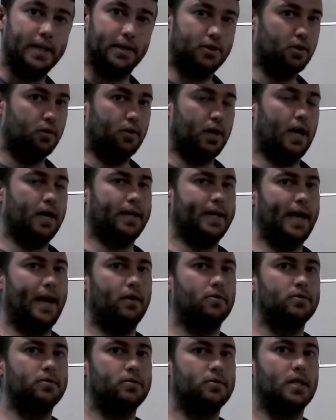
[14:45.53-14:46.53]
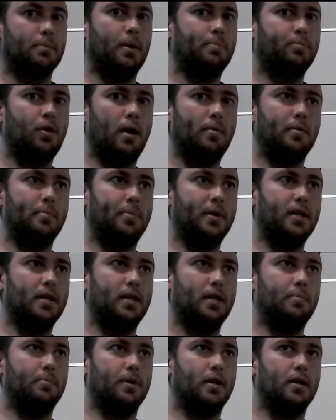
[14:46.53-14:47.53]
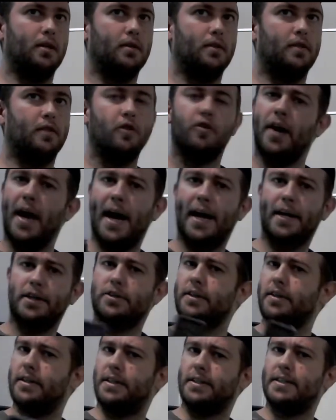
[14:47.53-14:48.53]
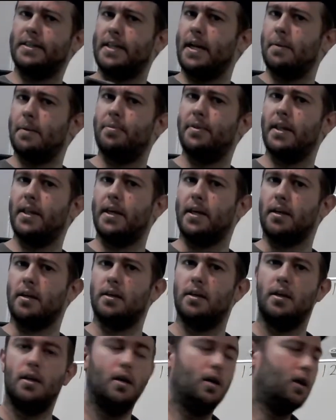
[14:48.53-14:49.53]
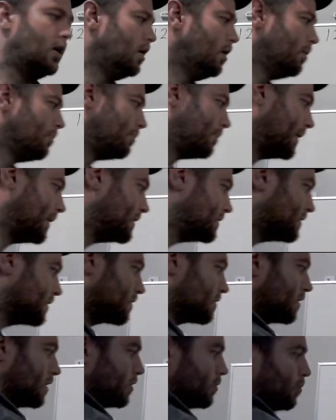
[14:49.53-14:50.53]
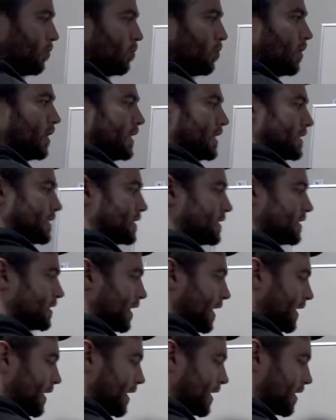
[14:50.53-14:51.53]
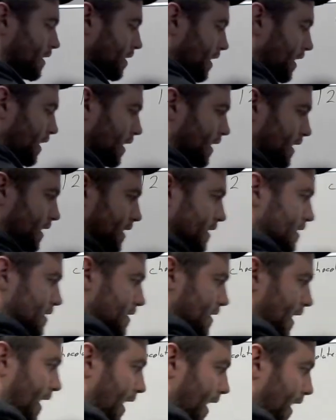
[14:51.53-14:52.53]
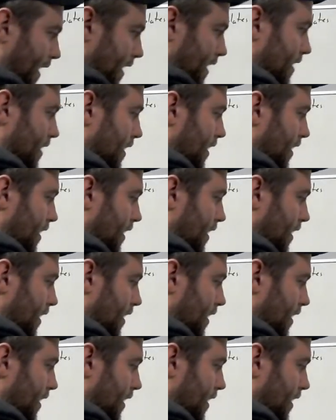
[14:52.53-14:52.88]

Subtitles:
So not counting, but probability, but they're actually the same thing. Basically, what it's saying is that